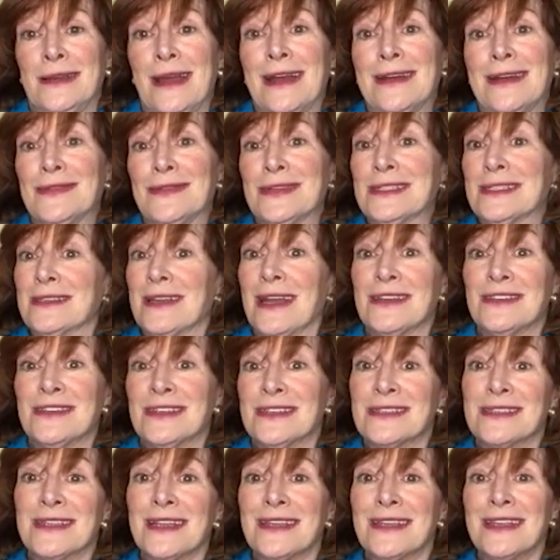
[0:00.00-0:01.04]
I
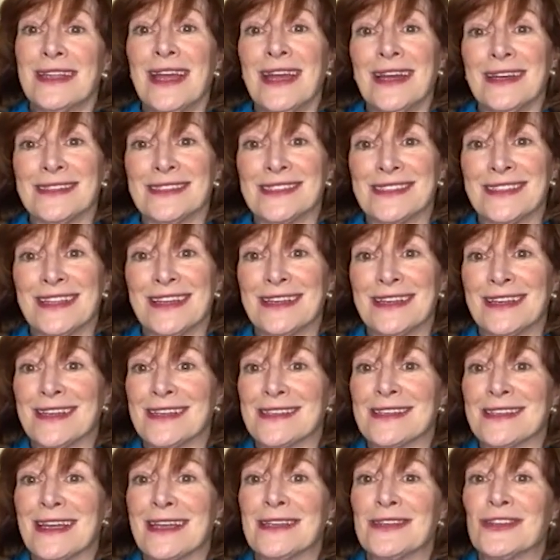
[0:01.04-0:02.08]
just said yes,
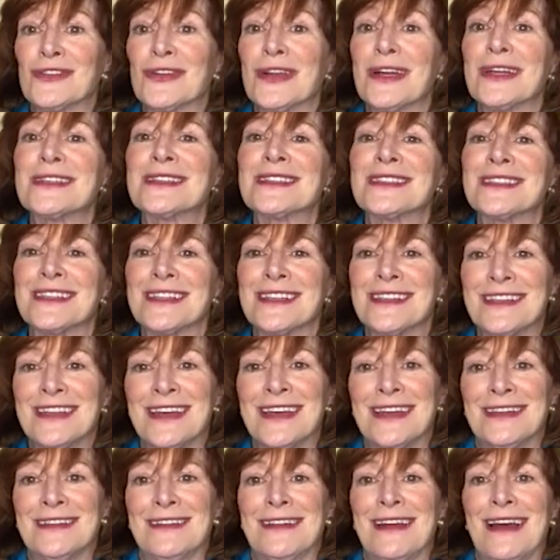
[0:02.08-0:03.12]
because I trusted
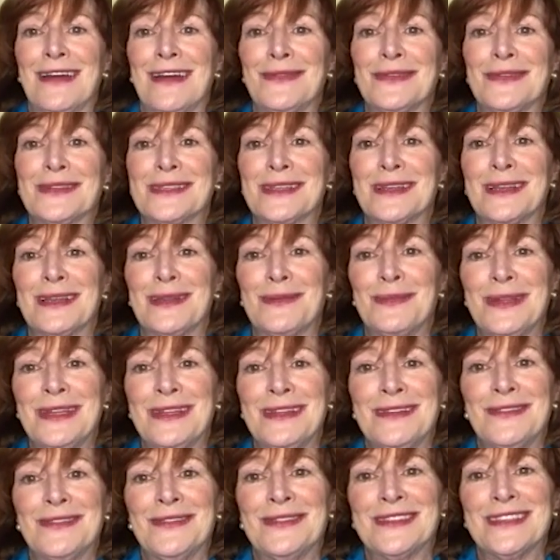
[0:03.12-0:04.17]
that I was going to
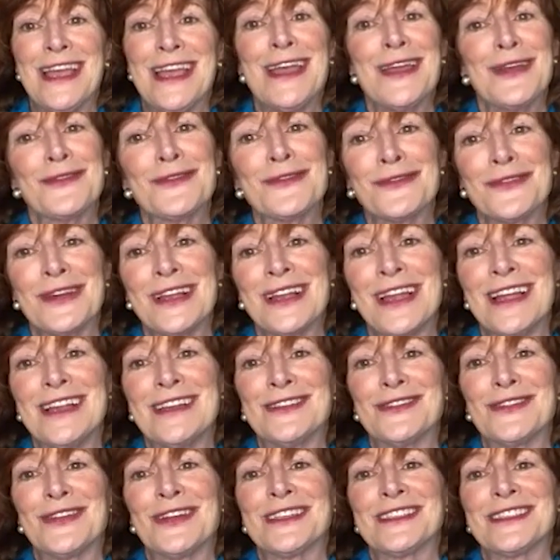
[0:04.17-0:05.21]
be safe. And I
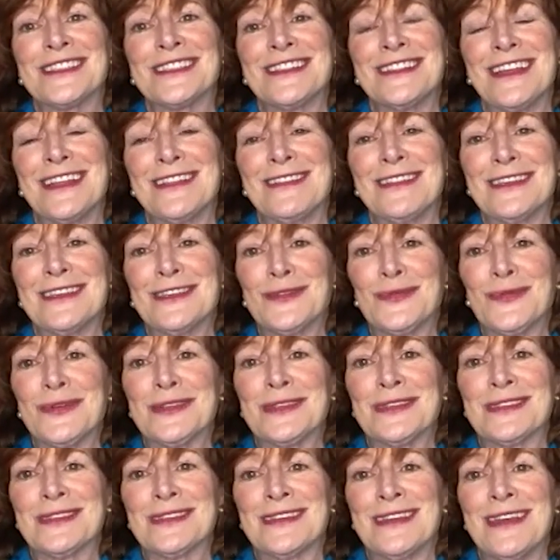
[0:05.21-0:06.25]
trusted that this
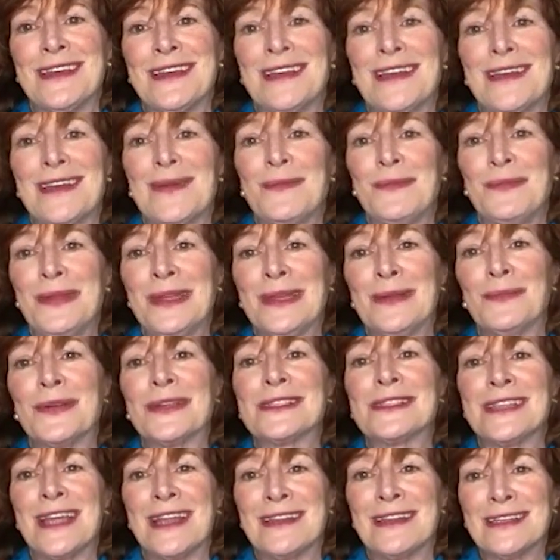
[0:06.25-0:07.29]
was being
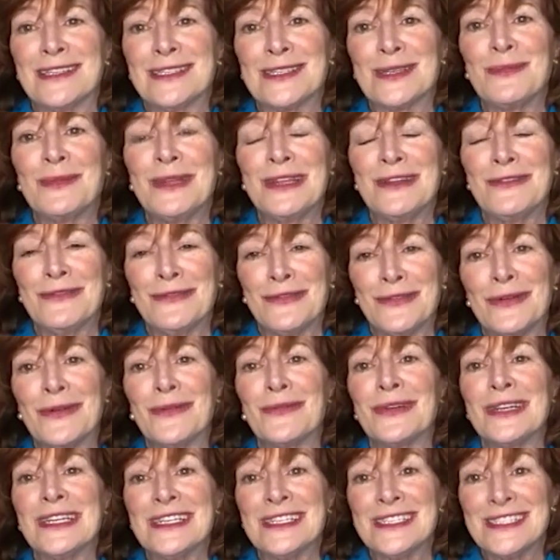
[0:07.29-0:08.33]
presented to me for a
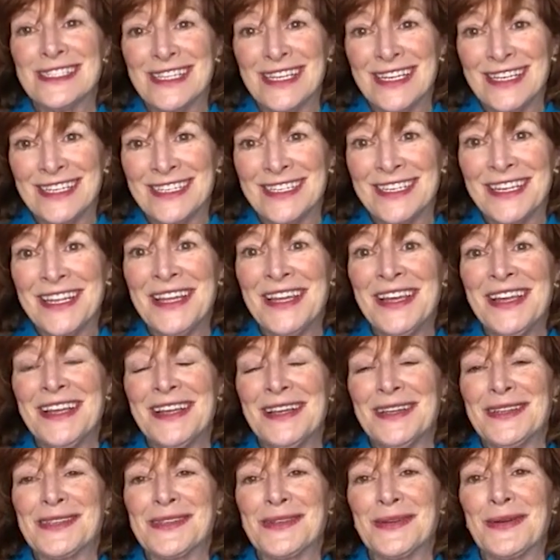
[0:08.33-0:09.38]
reason.
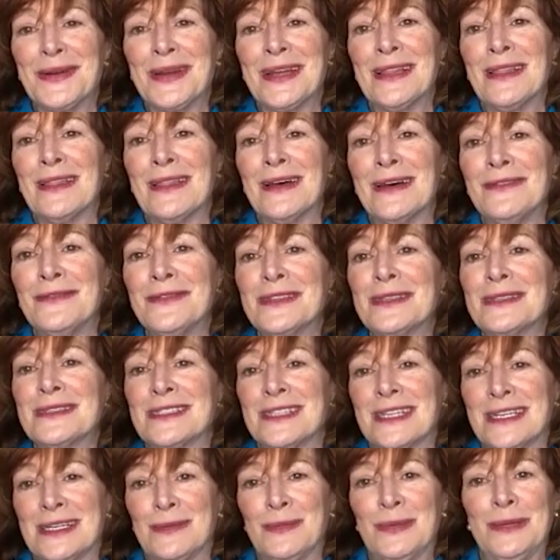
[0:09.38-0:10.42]
So I love to
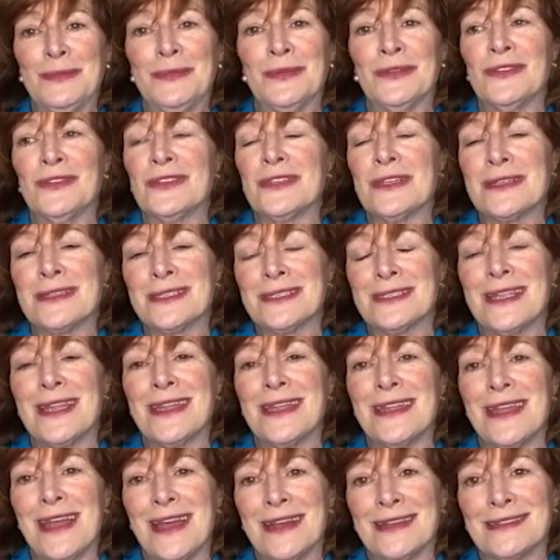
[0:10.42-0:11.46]
tell people, just
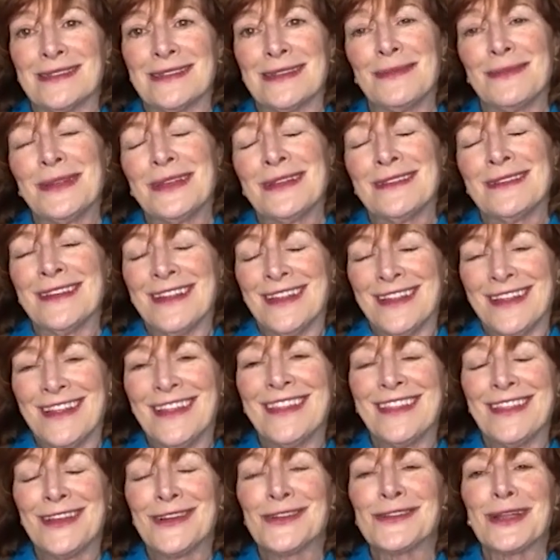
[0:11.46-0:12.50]
say yes. I mean,
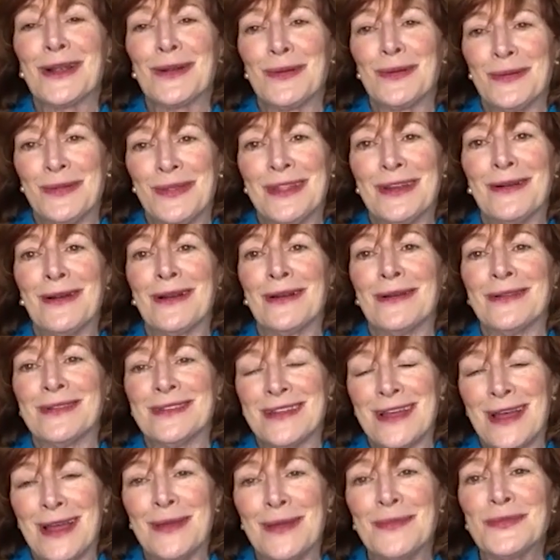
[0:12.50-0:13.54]
there are
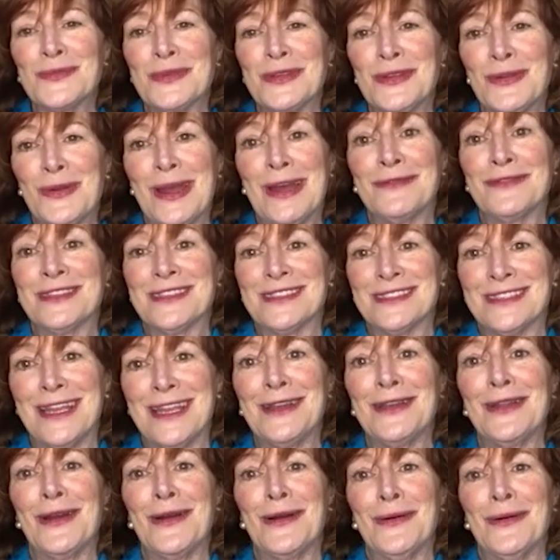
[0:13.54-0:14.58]
times when you have to
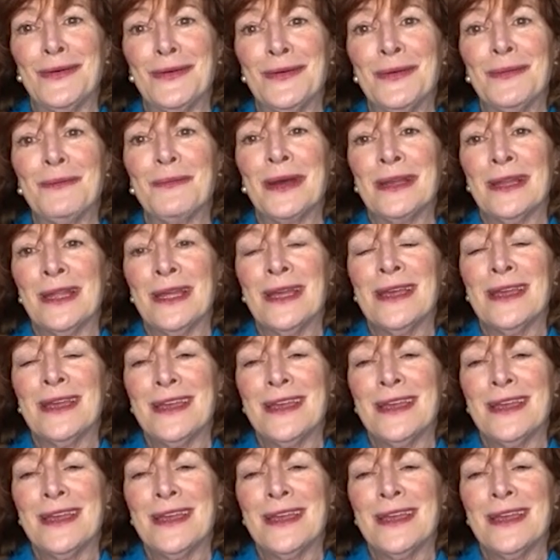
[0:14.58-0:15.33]
say no, but